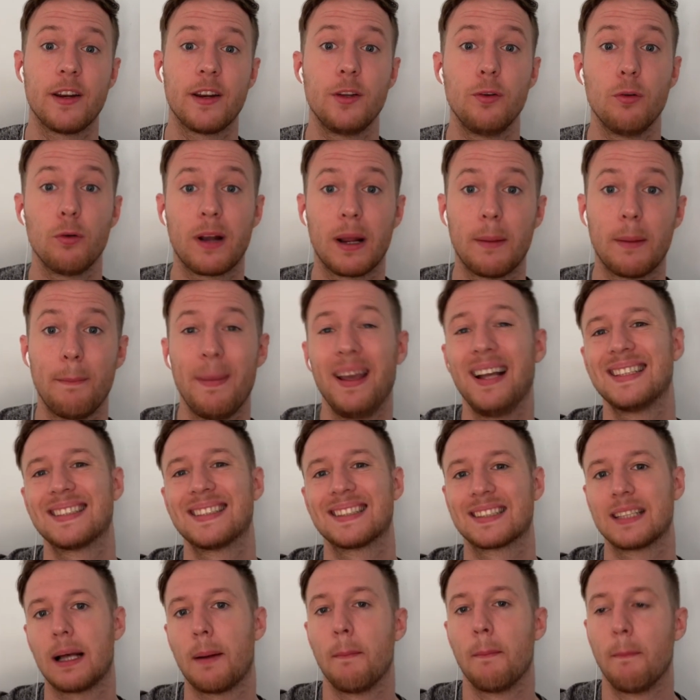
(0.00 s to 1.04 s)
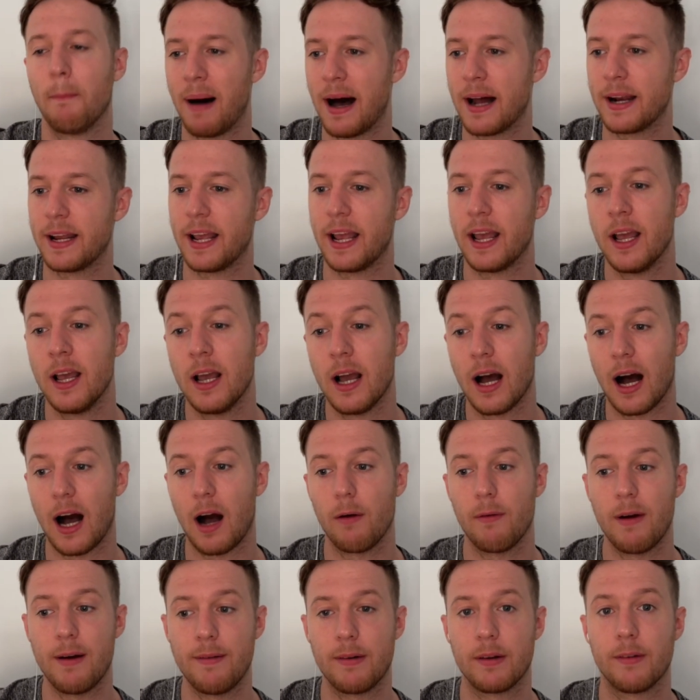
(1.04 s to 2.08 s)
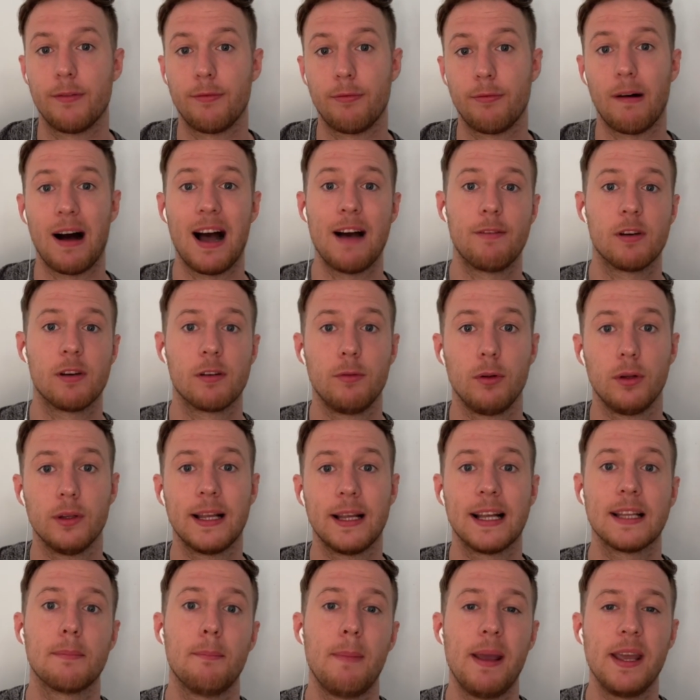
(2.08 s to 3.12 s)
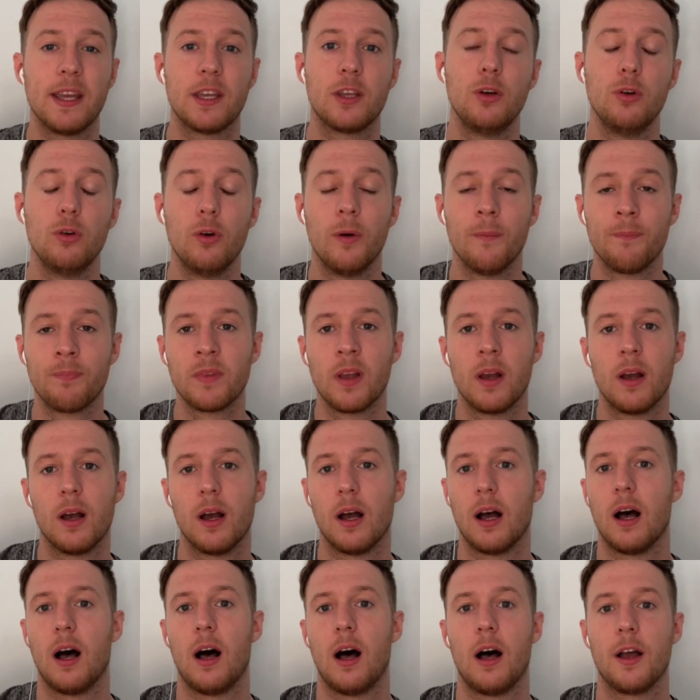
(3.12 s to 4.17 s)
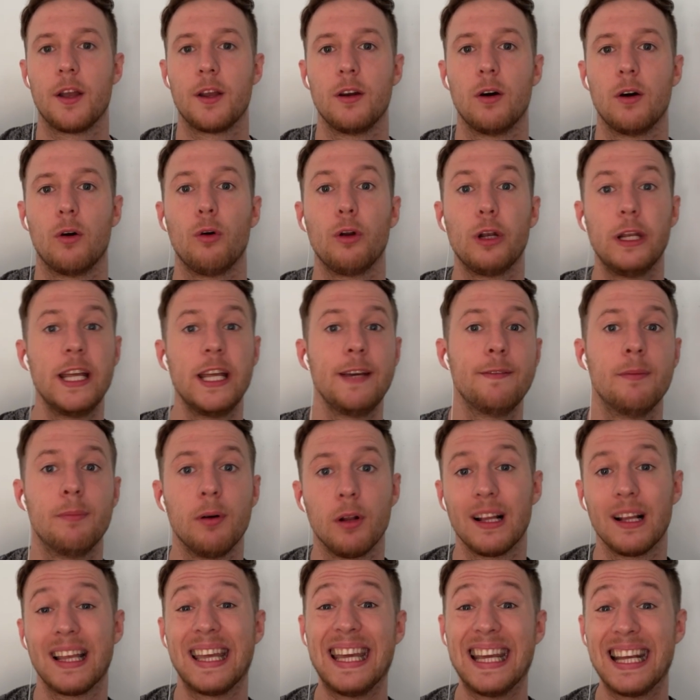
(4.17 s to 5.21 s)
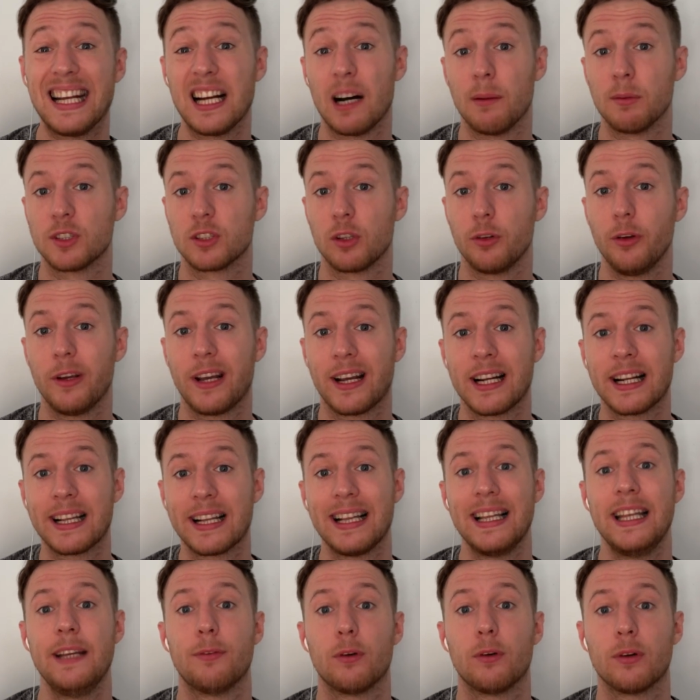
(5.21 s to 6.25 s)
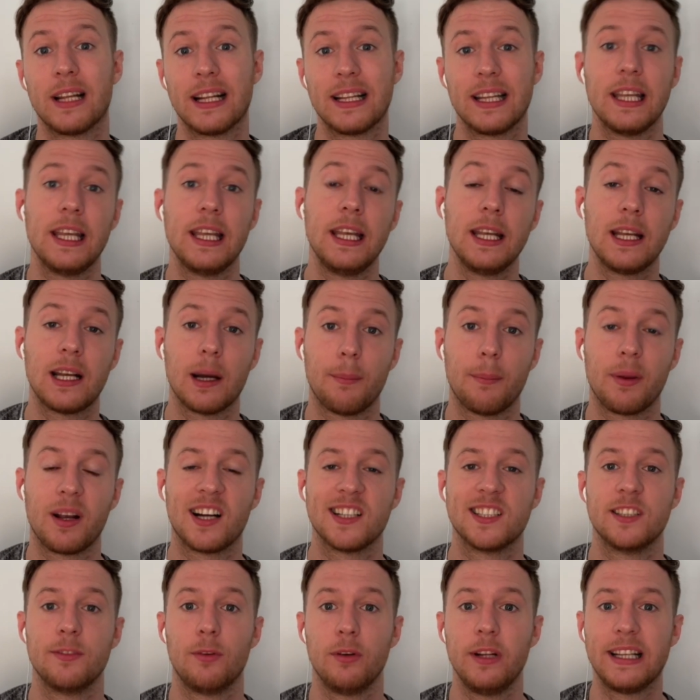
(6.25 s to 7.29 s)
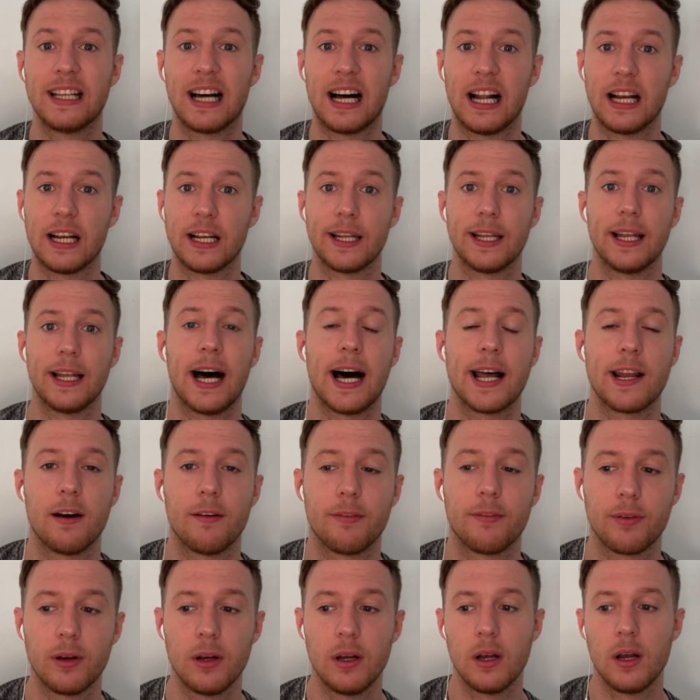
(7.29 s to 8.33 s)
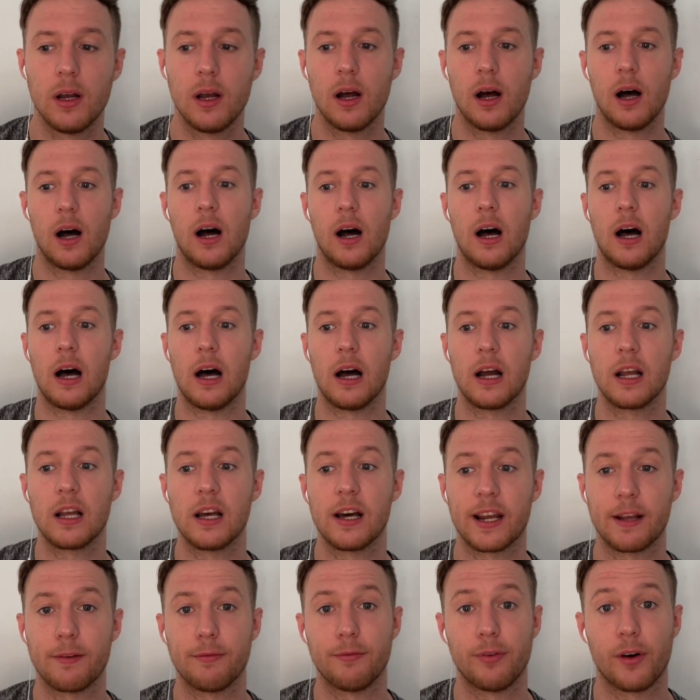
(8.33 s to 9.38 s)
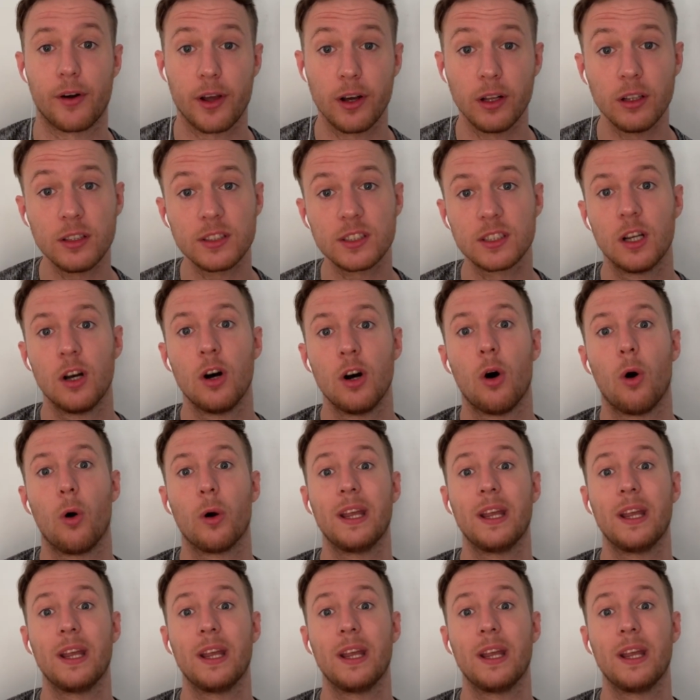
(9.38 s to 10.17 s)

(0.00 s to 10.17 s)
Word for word: you can make some money. However, Fiverr will not make you, livable income. So you cannot live on that income because you will need a lot of referrals. Or